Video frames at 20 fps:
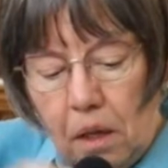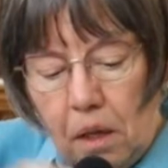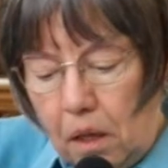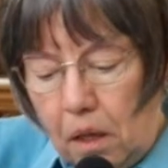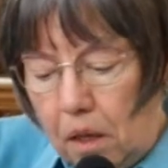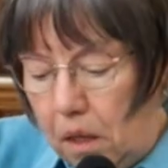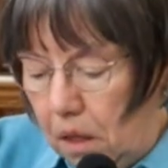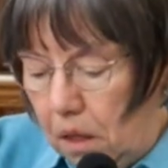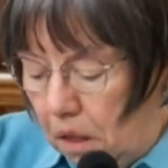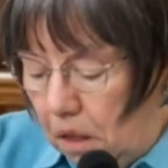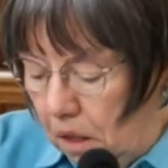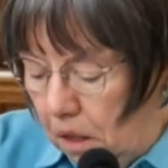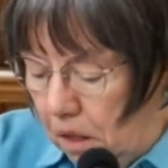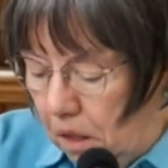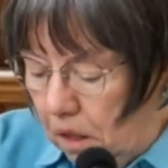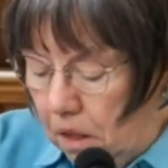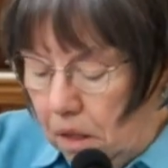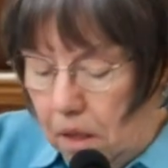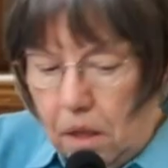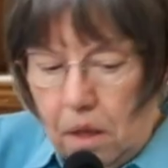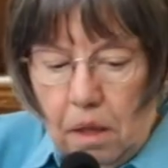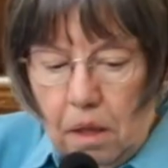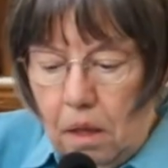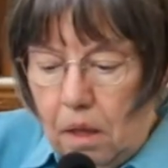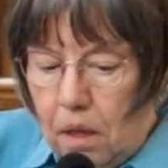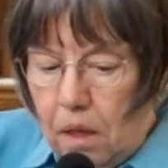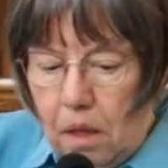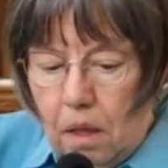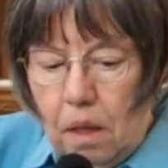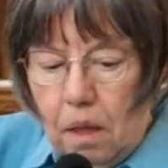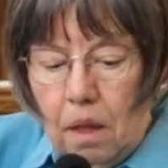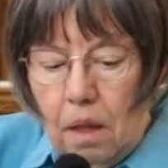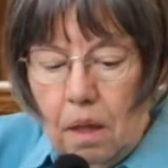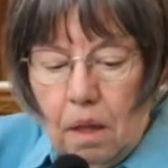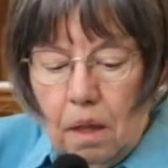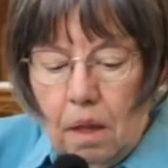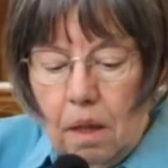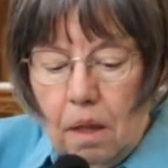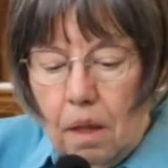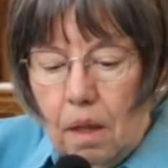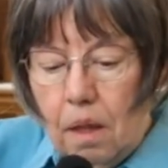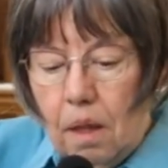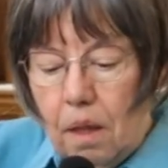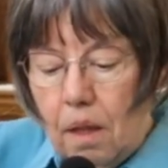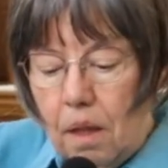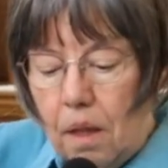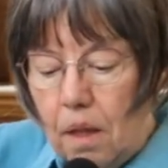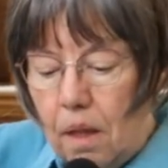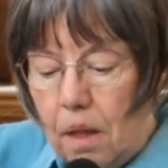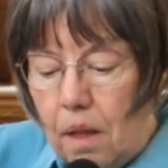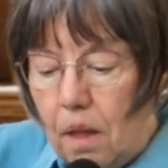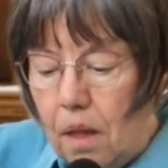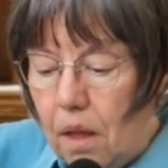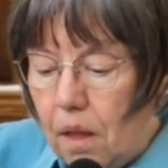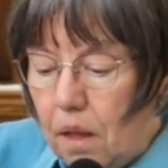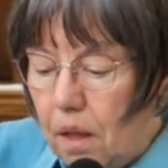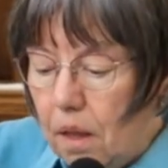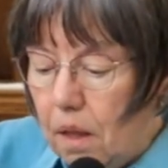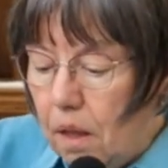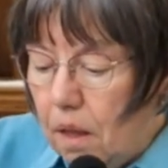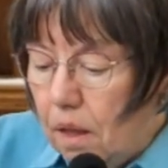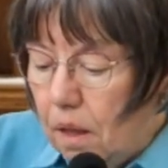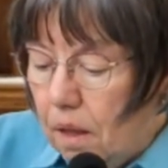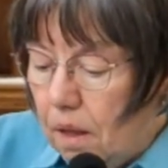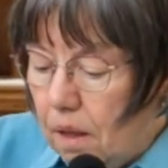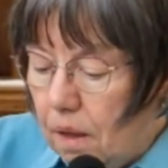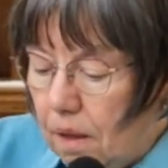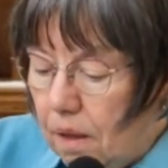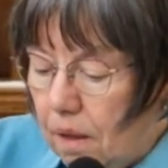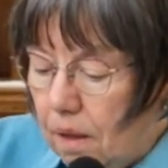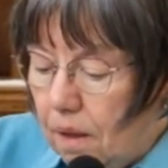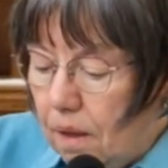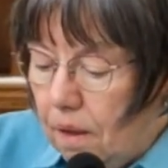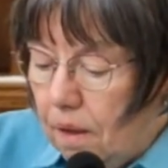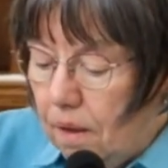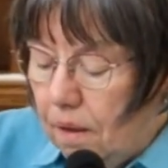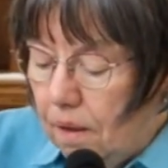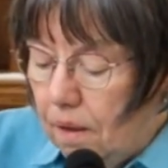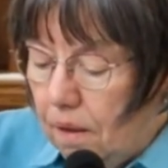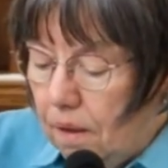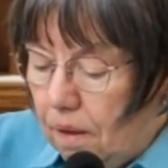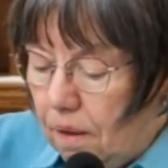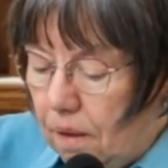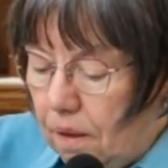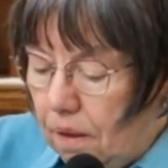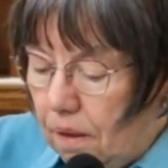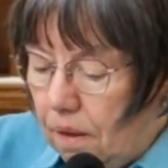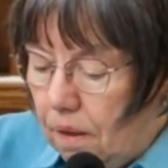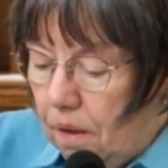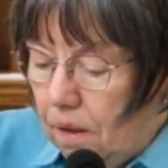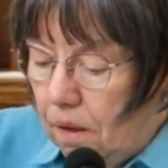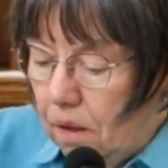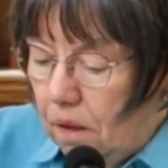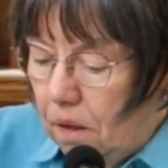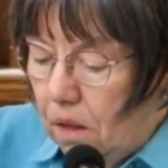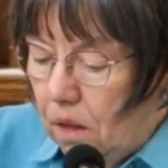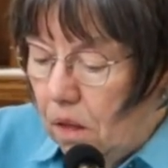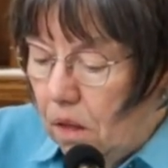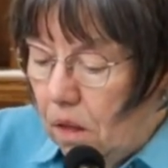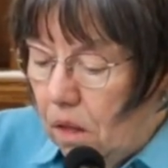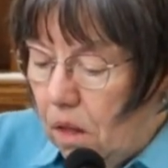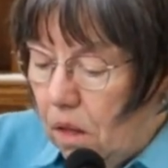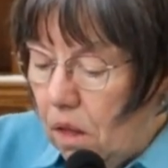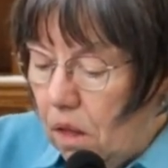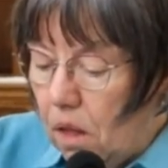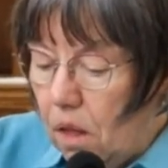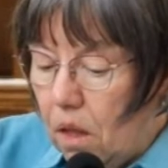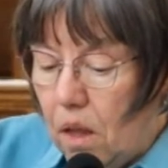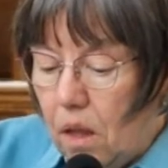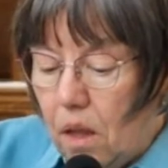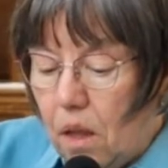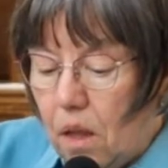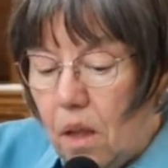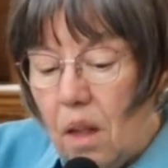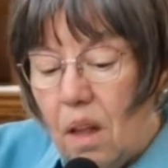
No one is speaking in this clip.